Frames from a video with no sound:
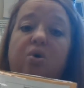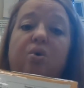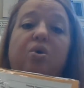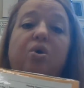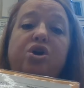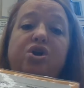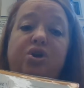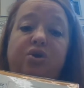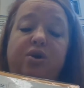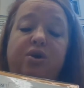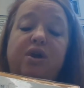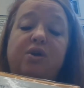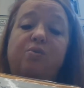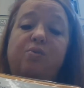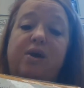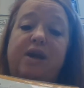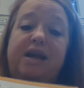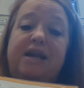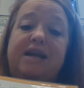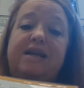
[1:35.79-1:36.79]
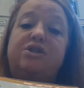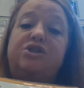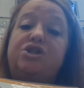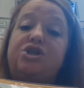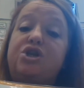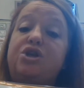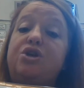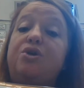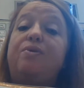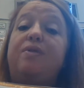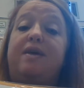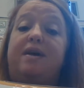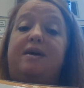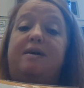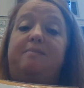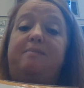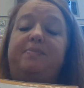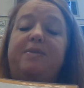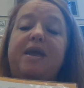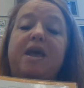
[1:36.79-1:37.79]
or you can read it to
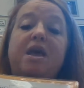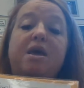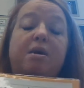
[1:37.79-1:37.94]
them.